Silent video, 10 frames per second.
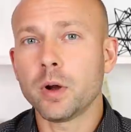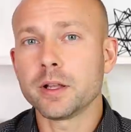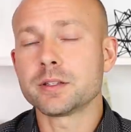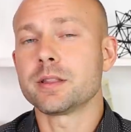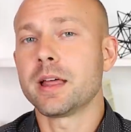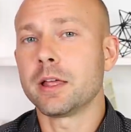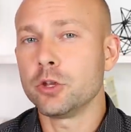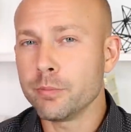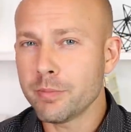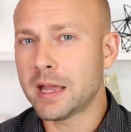ones
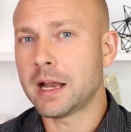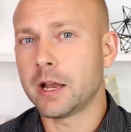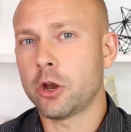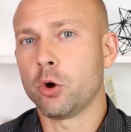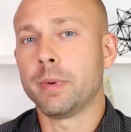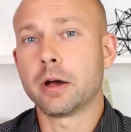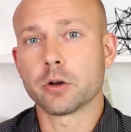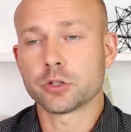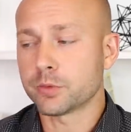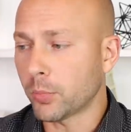that you may not know
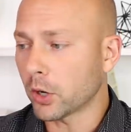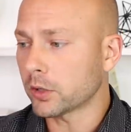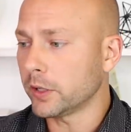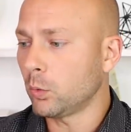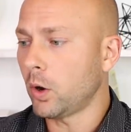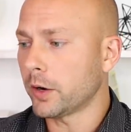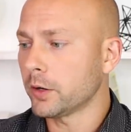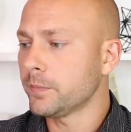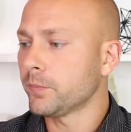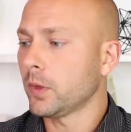about are sparkling
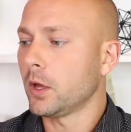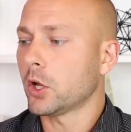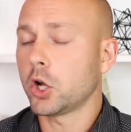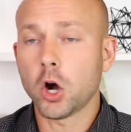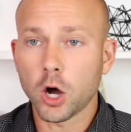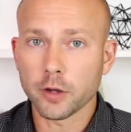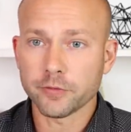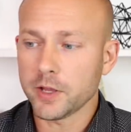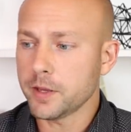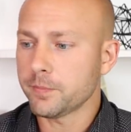water,
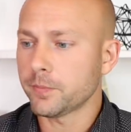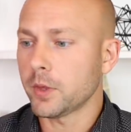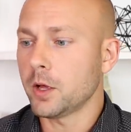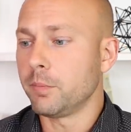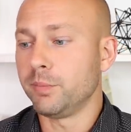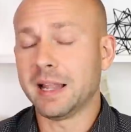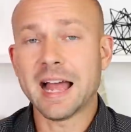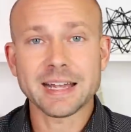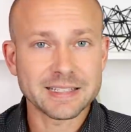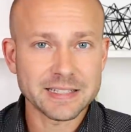coffee,
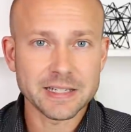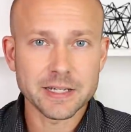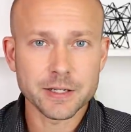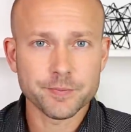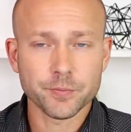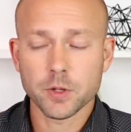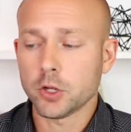black tea,